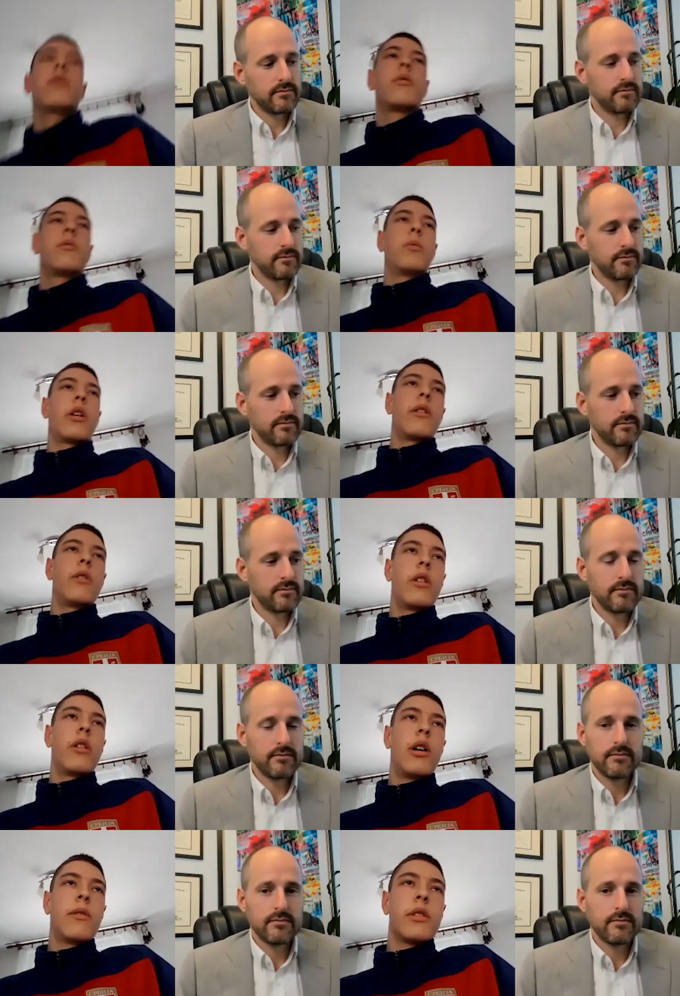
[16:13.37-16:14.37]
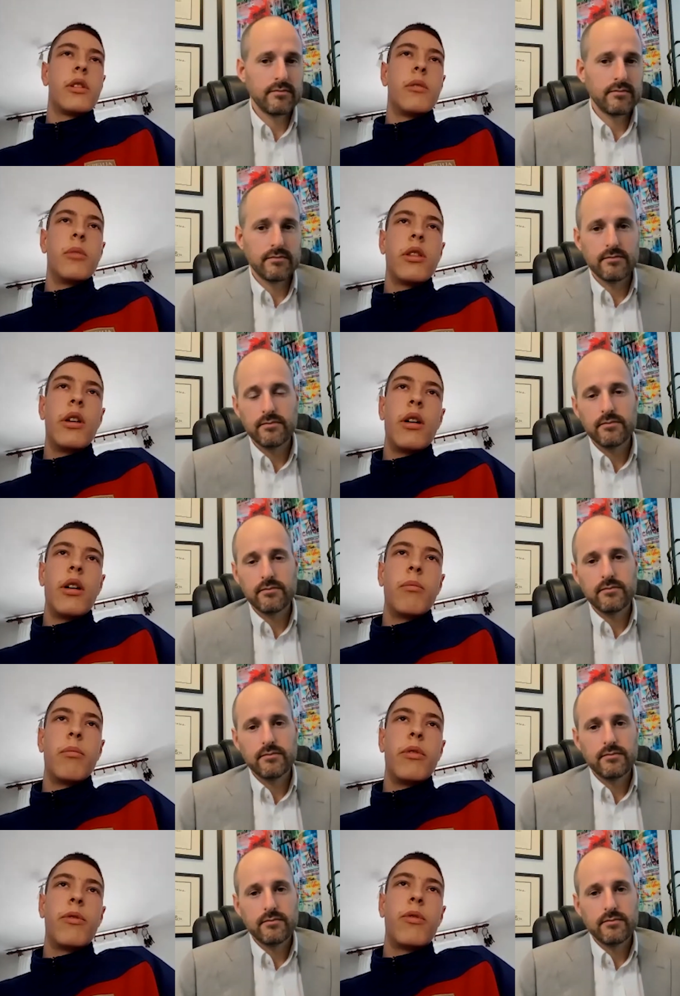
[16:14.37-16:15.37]
Speaker 1: would I ever have to submit that
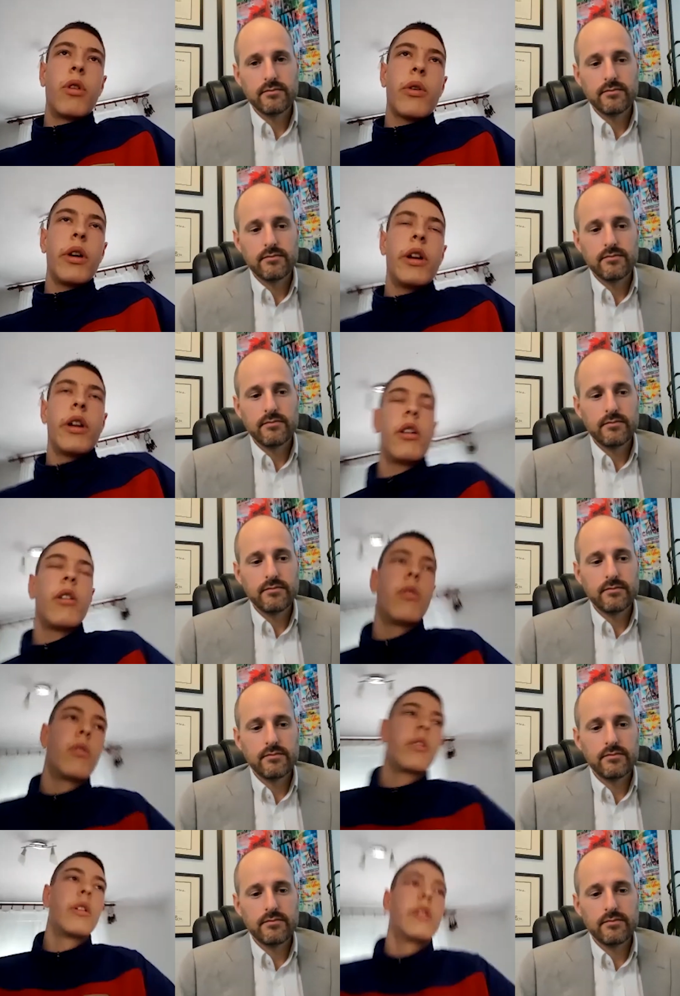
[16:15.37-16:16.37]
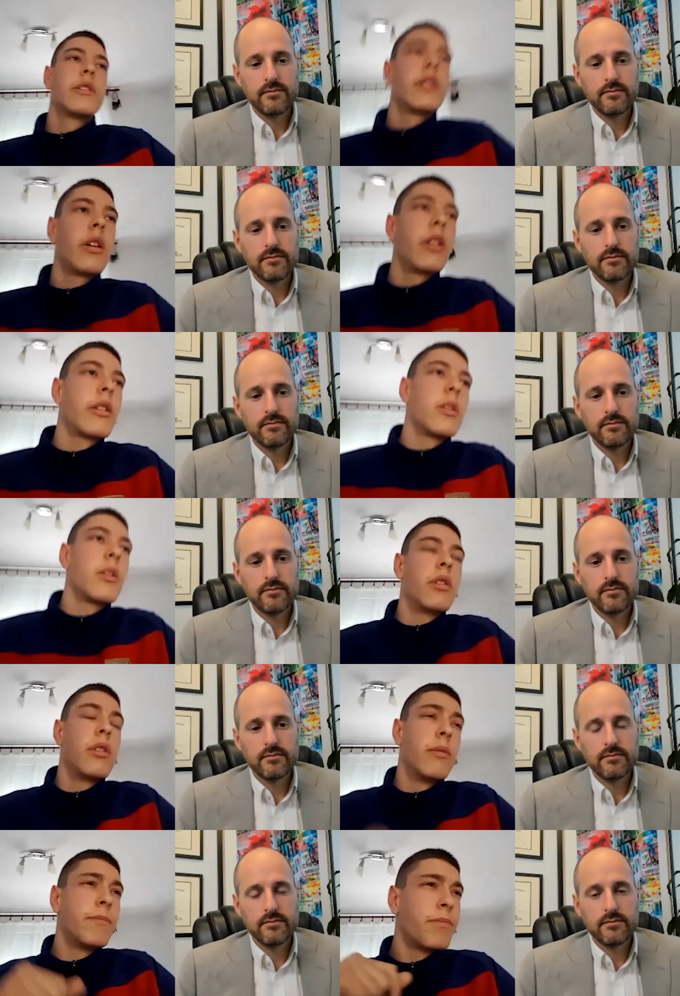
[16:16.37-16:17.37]
before creating it, or is that like
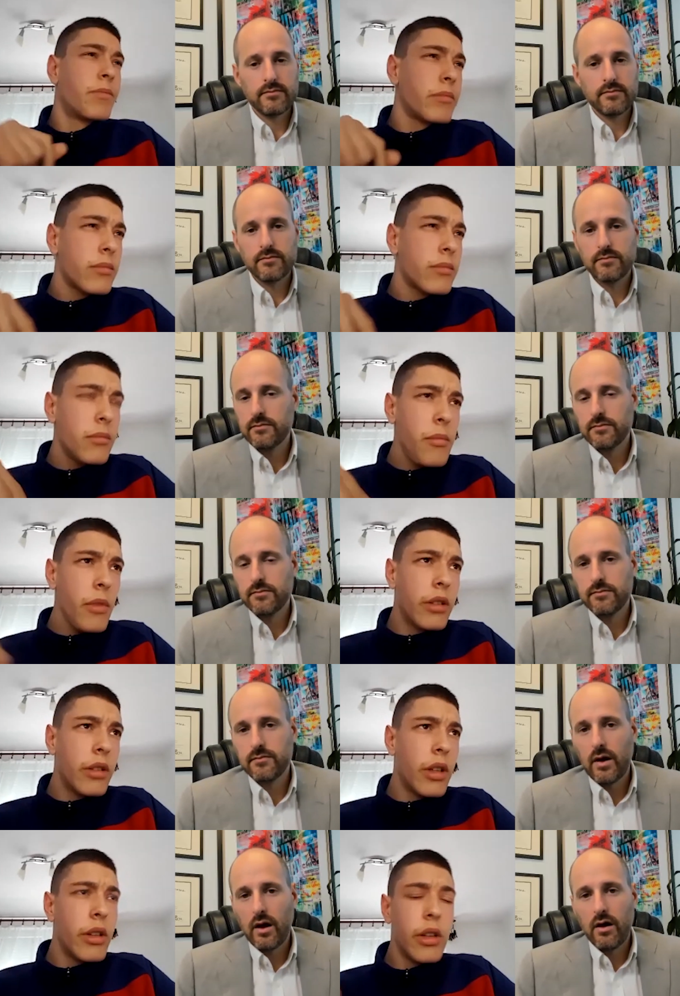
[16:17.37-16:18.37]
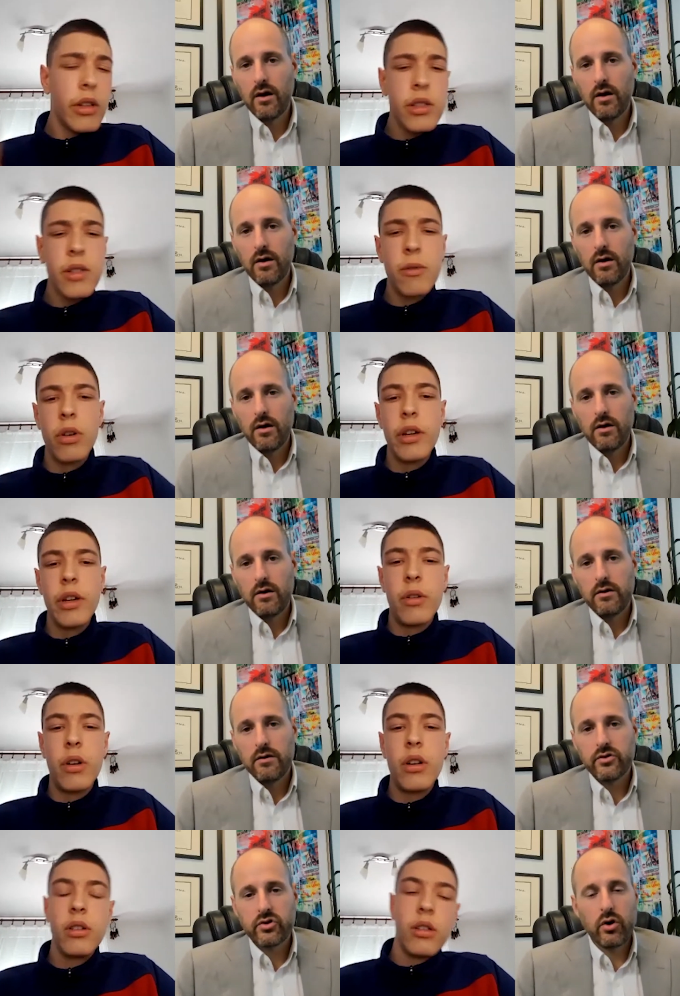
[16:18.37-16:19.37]
something that they ask for later
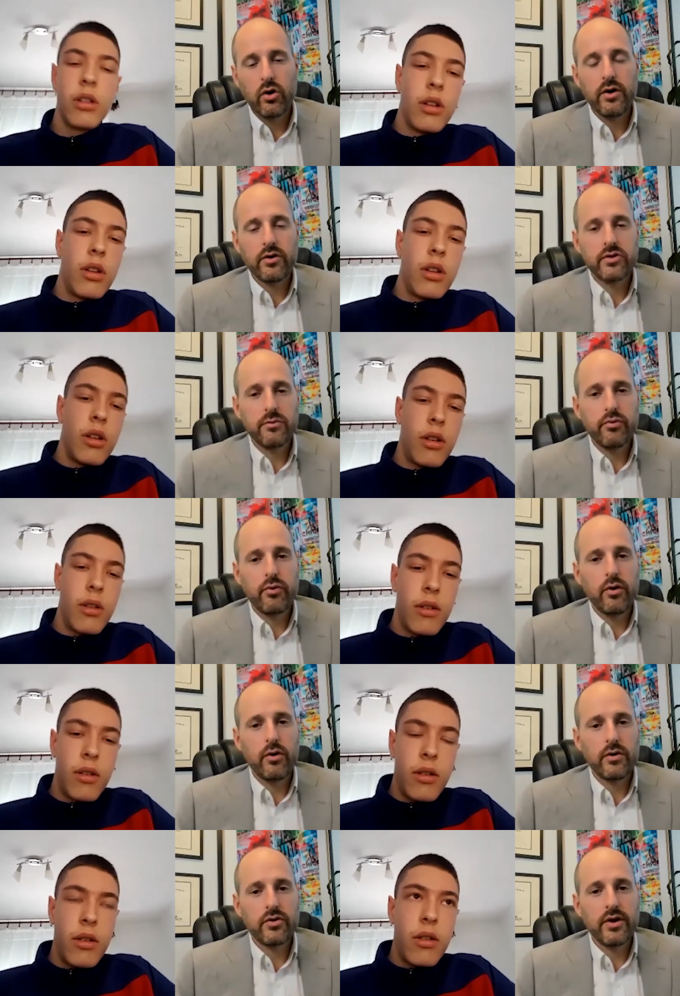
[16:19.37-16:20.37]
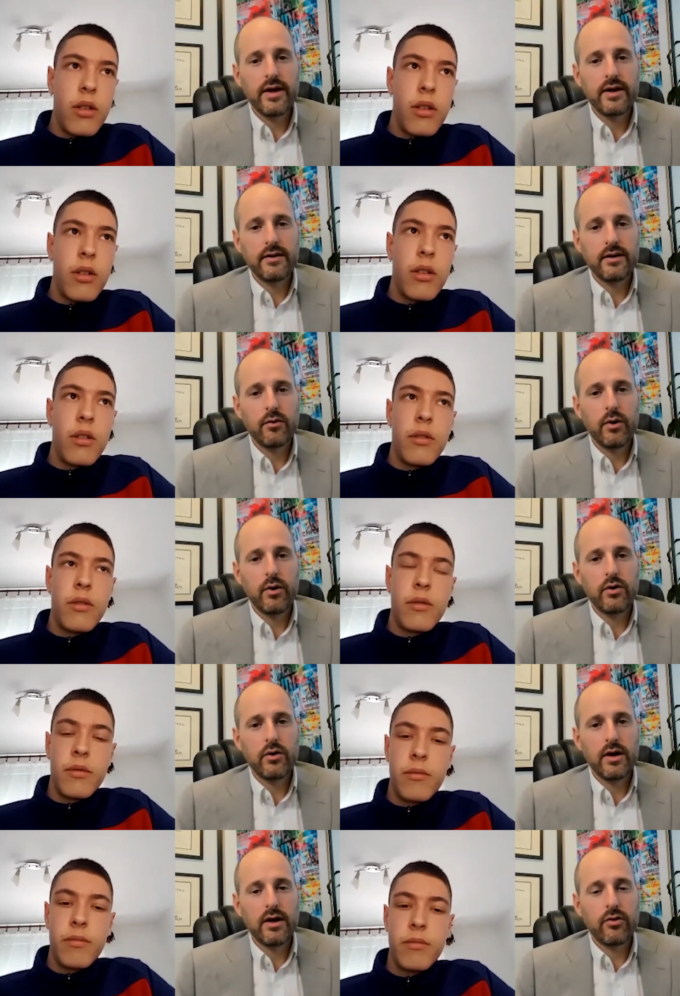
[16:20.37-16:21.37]
on?
Speaker 2: So here's a hint. The way
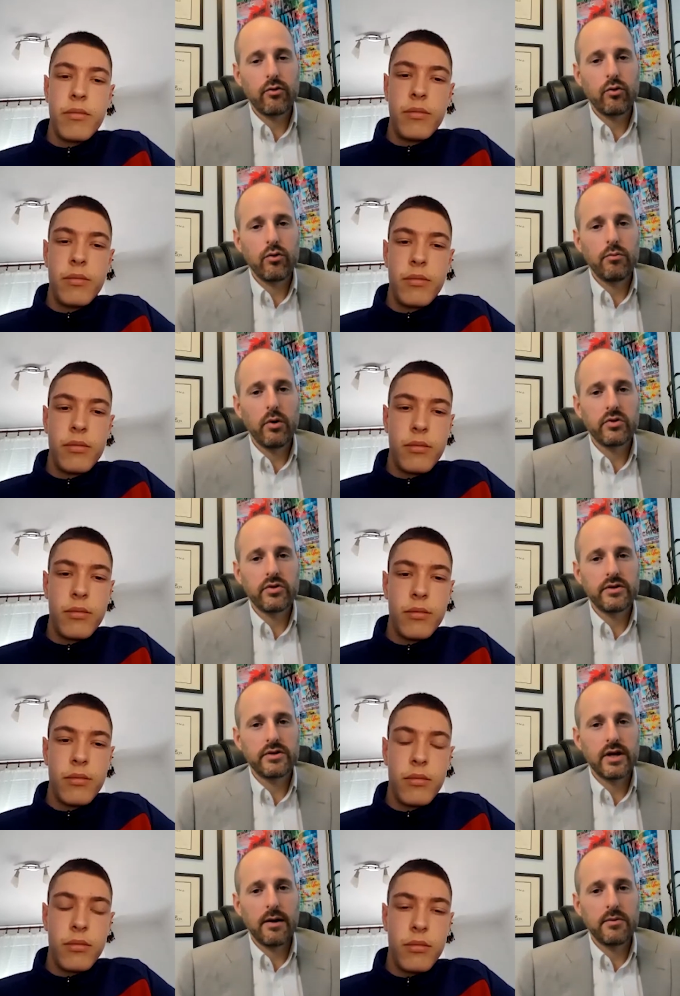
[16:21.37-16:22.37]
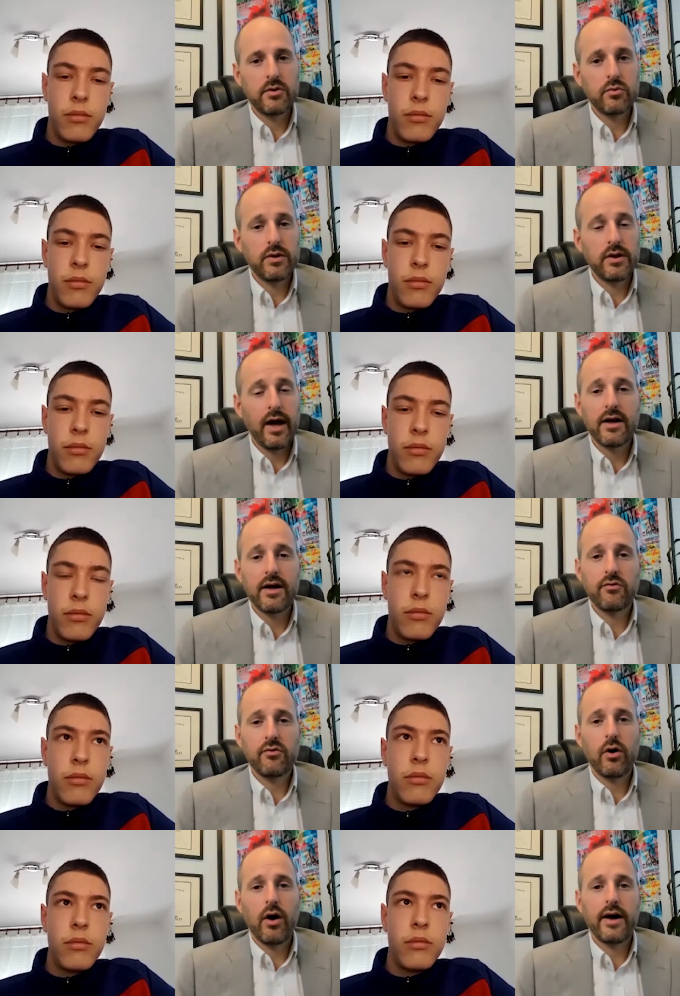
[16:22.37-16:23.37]
you can get through most of the time is when they
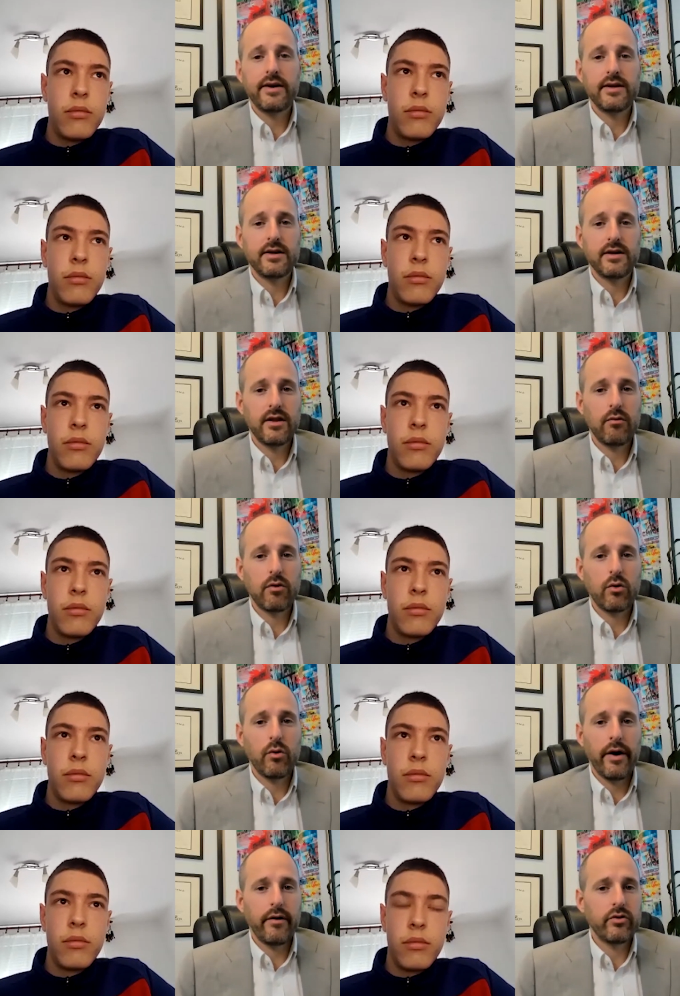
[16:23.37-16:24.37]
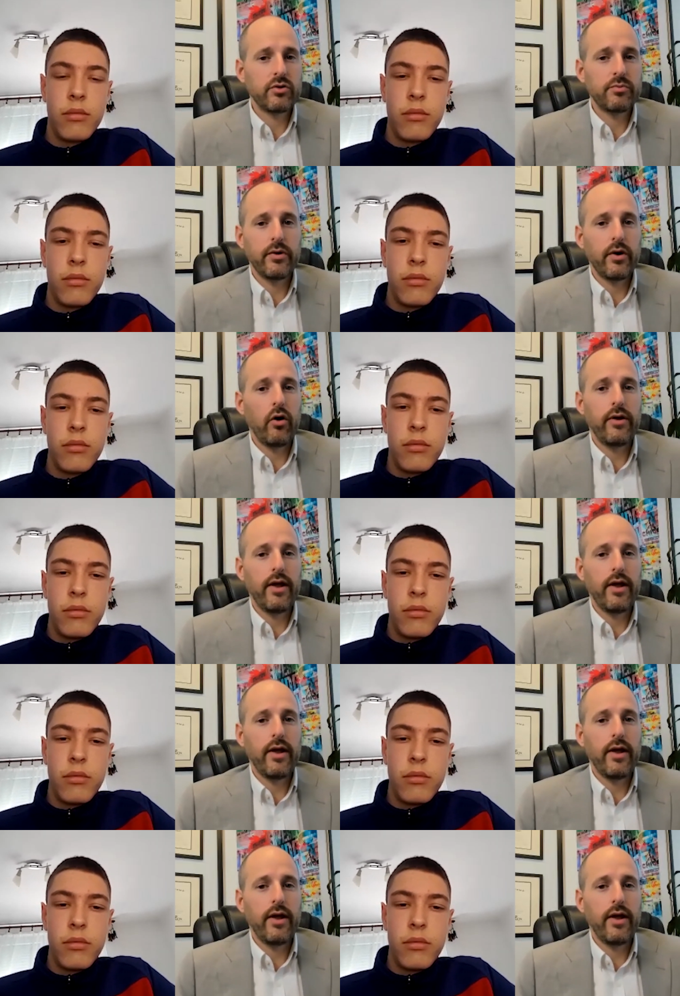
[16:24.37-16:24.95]
ask for your ITIN and they require it, just put all